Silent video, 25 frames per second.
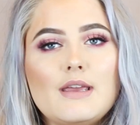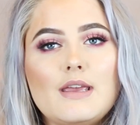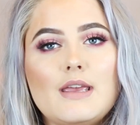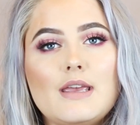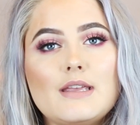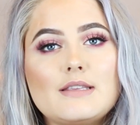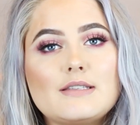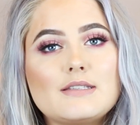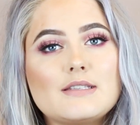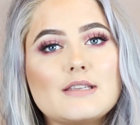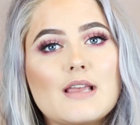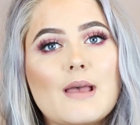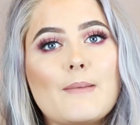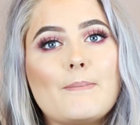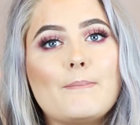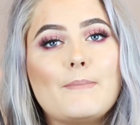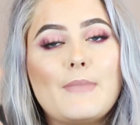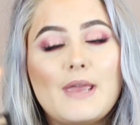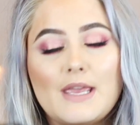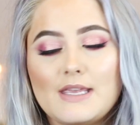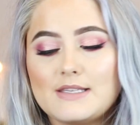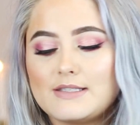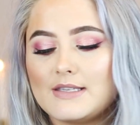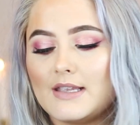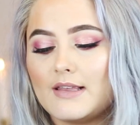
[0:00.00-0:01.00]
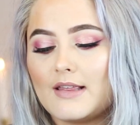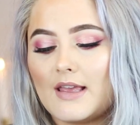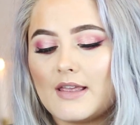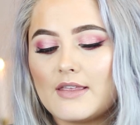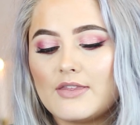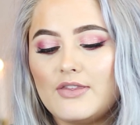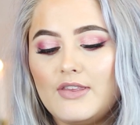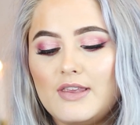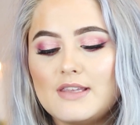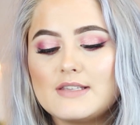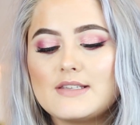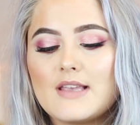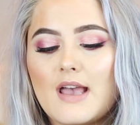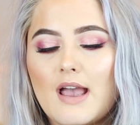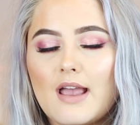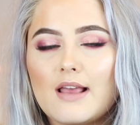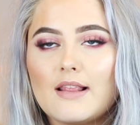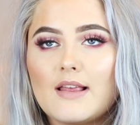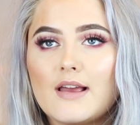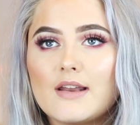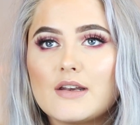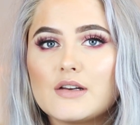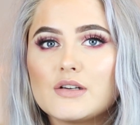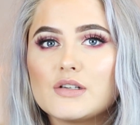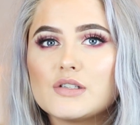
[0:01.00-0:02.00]
It's amazing. Like, these
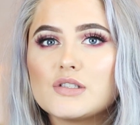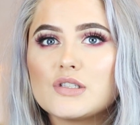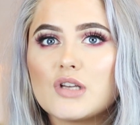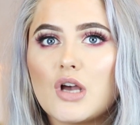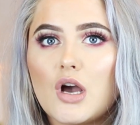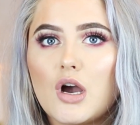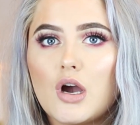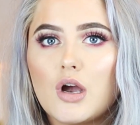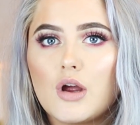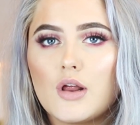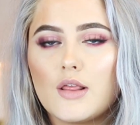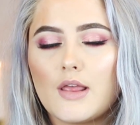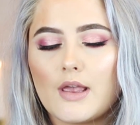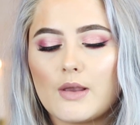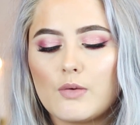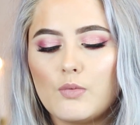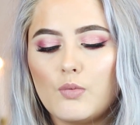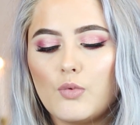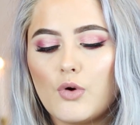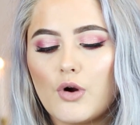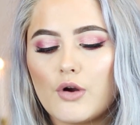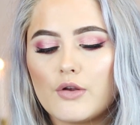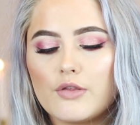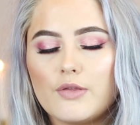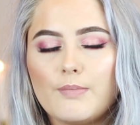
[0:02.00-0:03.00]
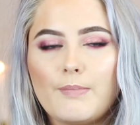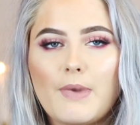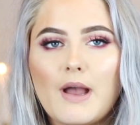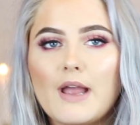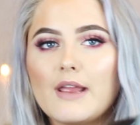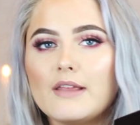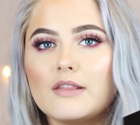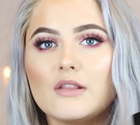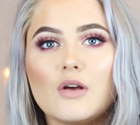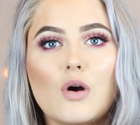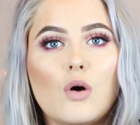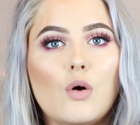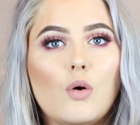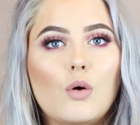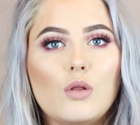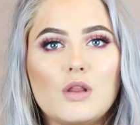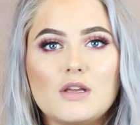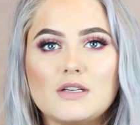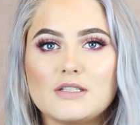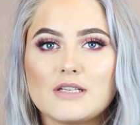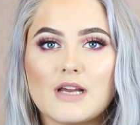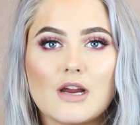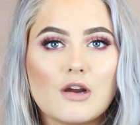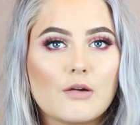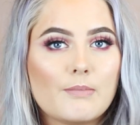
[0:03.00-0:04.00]
highlighters are like worth buying the whole
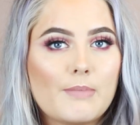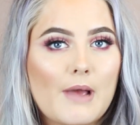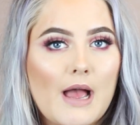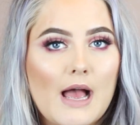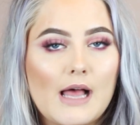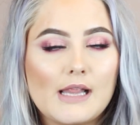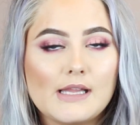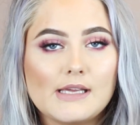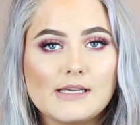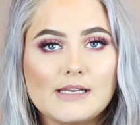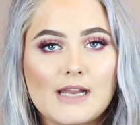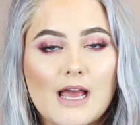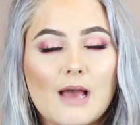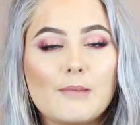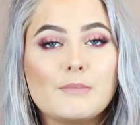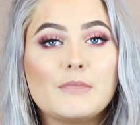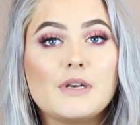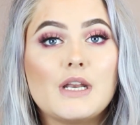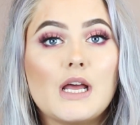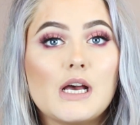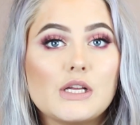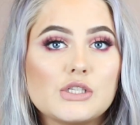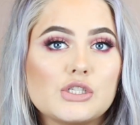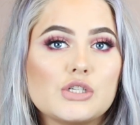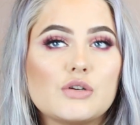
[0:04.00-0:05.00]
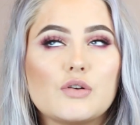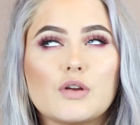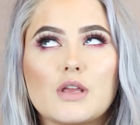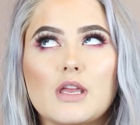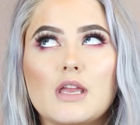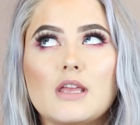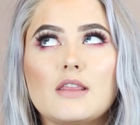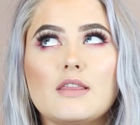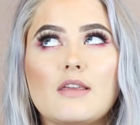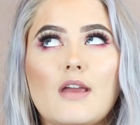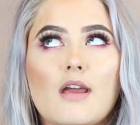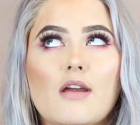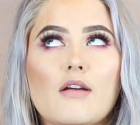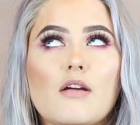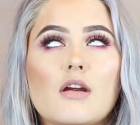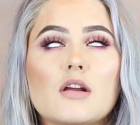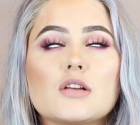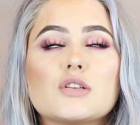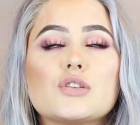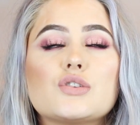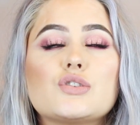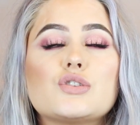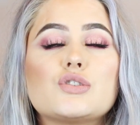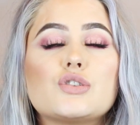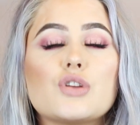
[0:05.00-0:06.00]
entire palette. I'm not joking. They're
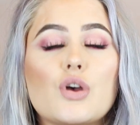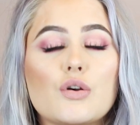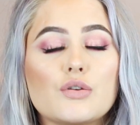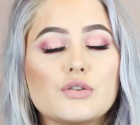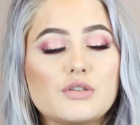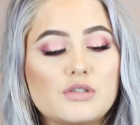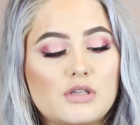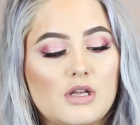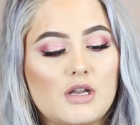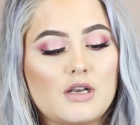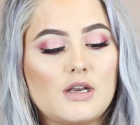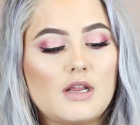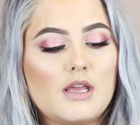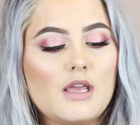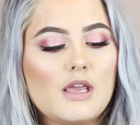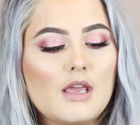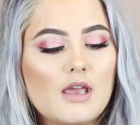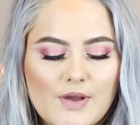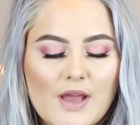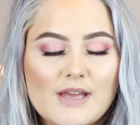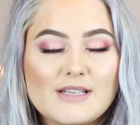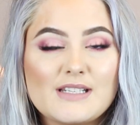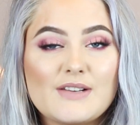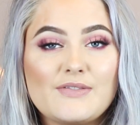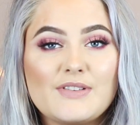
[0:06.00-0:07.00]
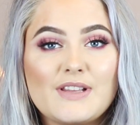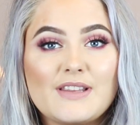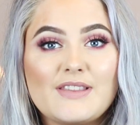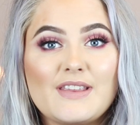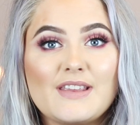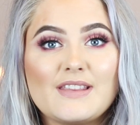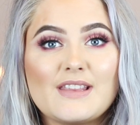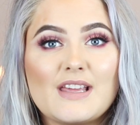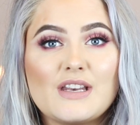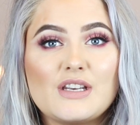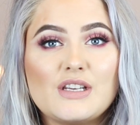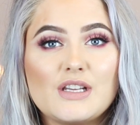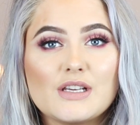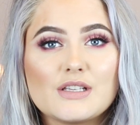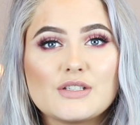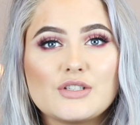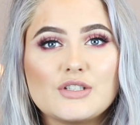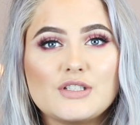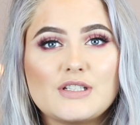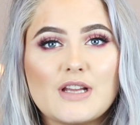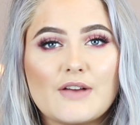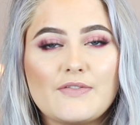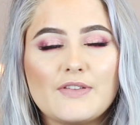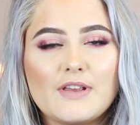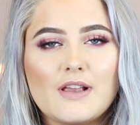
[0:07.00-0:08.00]
so stunning. So I definitely think that NYX
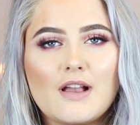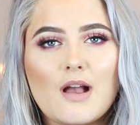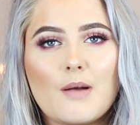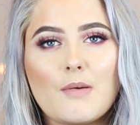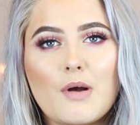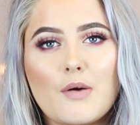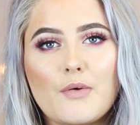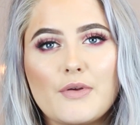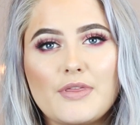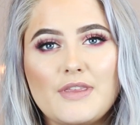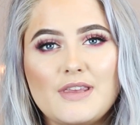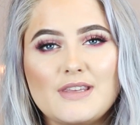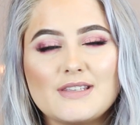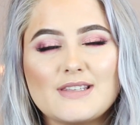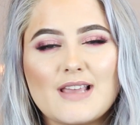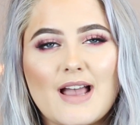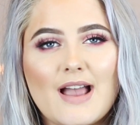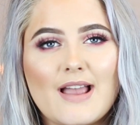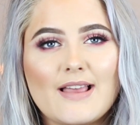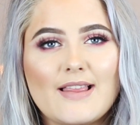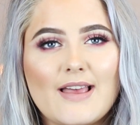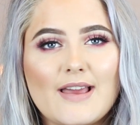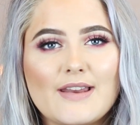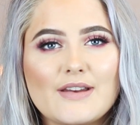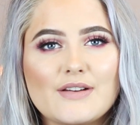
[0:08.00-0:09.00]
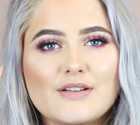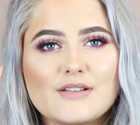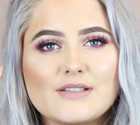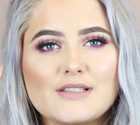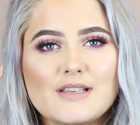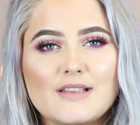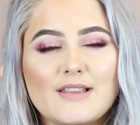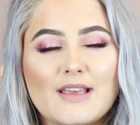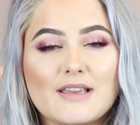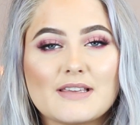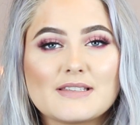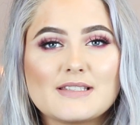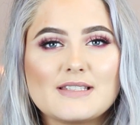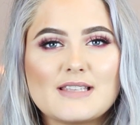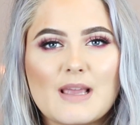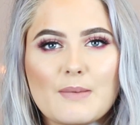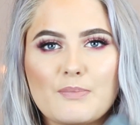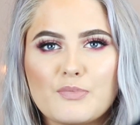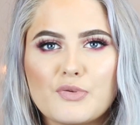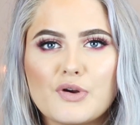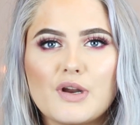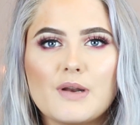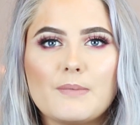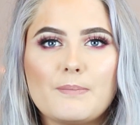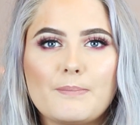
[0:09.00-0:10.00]
should definitely come out with these highlighters in like
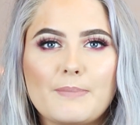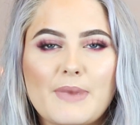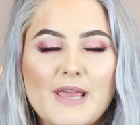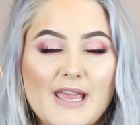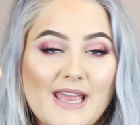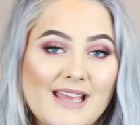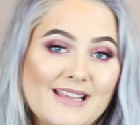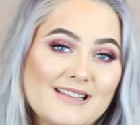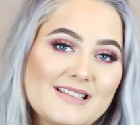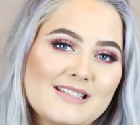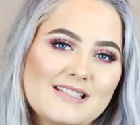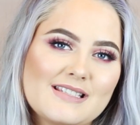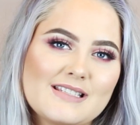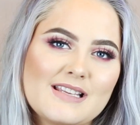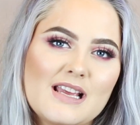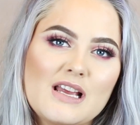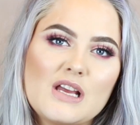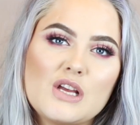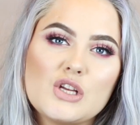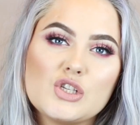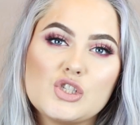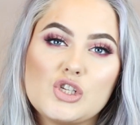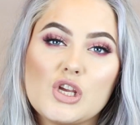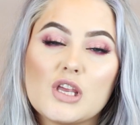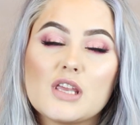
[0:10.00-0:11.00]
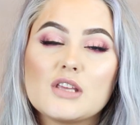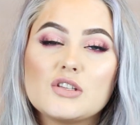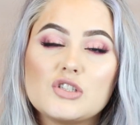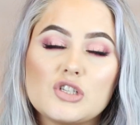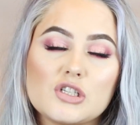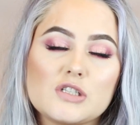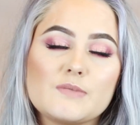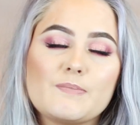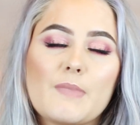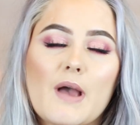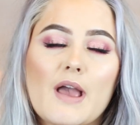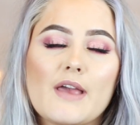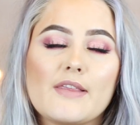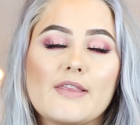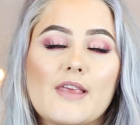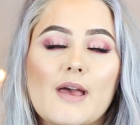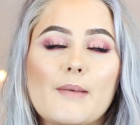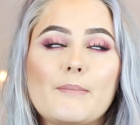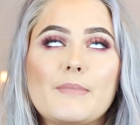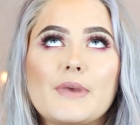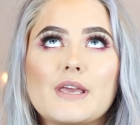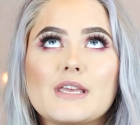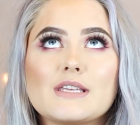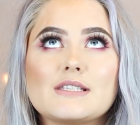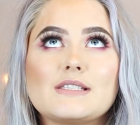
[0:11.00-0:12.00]
separate pans so you can just buy
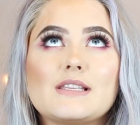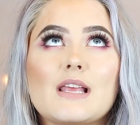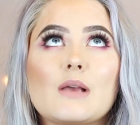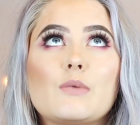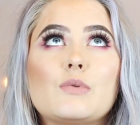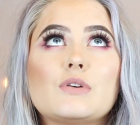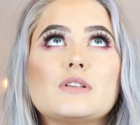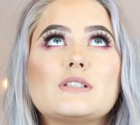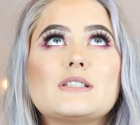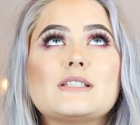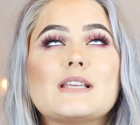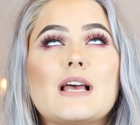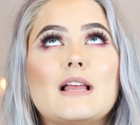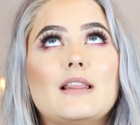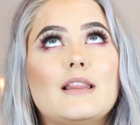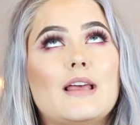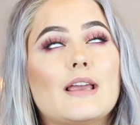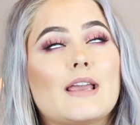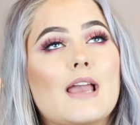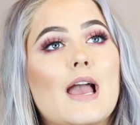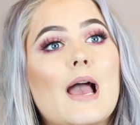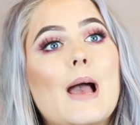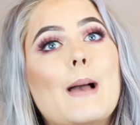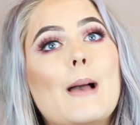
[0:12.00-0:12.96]
them because they would sell like